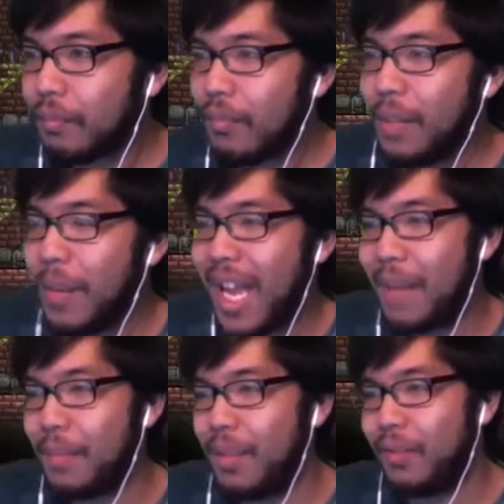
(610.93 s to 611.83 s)
I'm
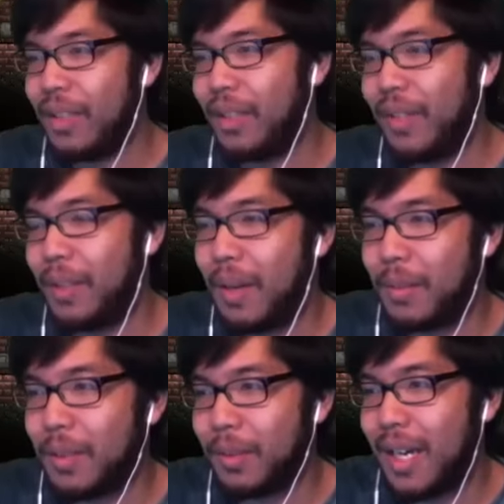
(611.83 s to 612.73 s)
happy you finally defeated
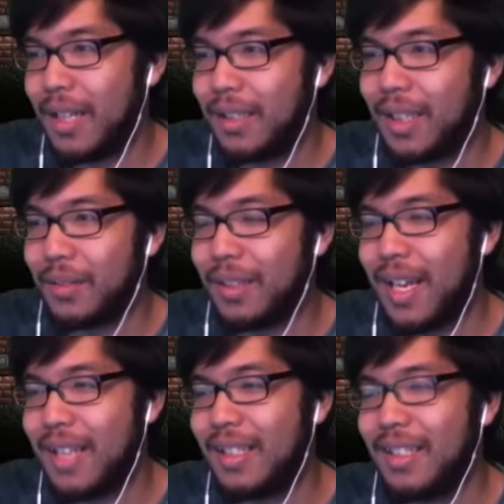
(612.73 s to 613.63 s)
Mopsaw with Isaac. That was a
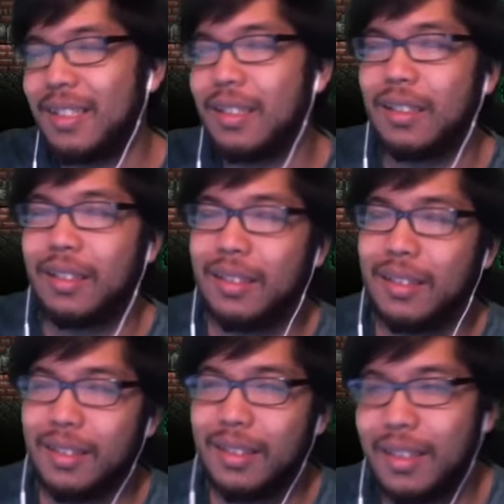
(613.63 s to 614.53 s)
nasty... Ugh.
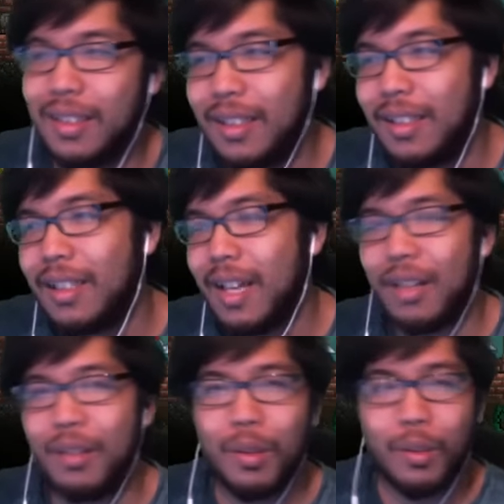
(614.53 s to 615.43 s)

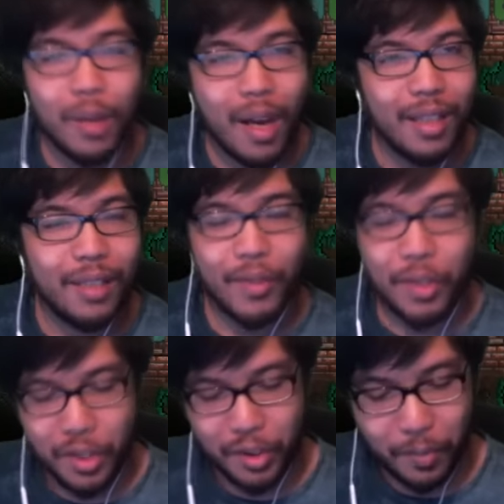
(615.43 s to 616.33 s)
I don't know, Ryan, if it's
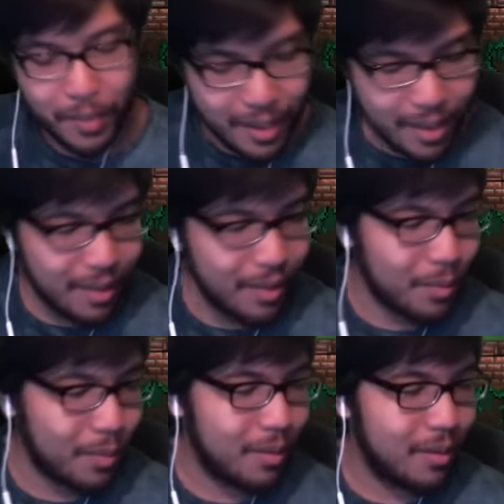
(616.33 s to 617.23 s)
just me
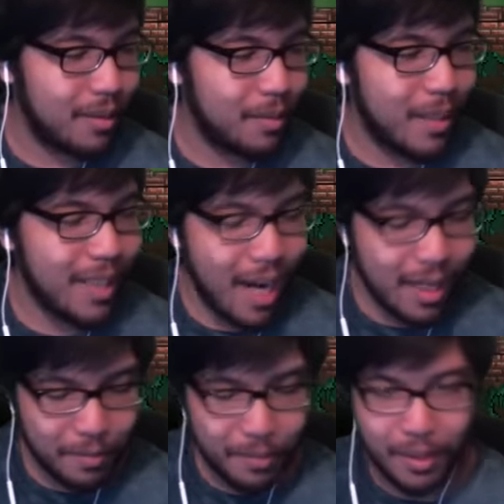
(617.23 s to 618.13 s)
or just my
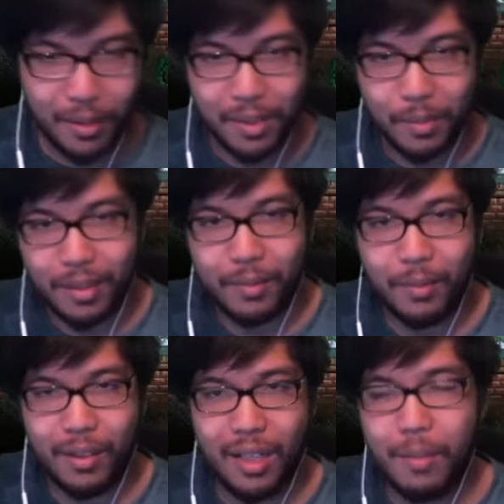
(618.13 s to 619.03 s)
item builds, but
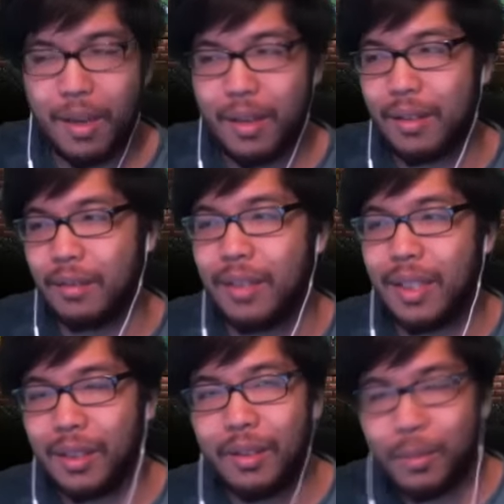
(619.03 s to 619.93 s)
we're getting better. I'll
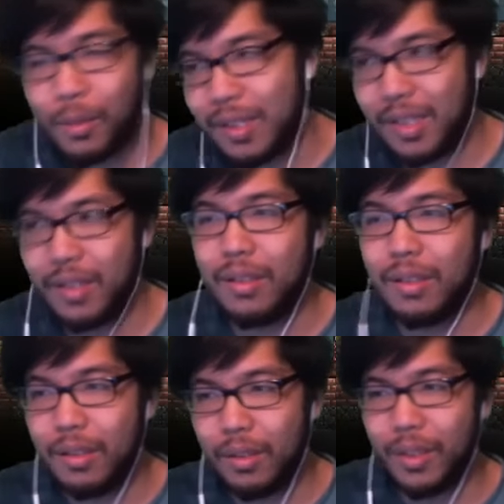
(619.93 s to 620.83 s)
take it a little more
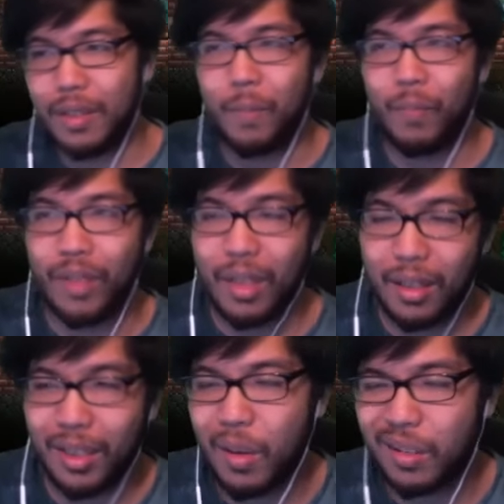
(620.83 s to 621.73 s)
seriously so we can,
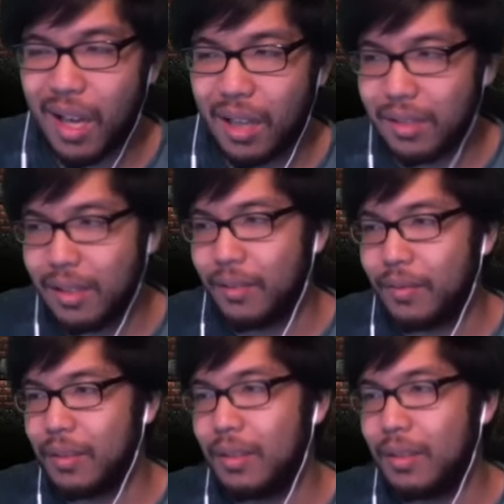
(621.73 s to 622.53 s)
you know, unlock stuff.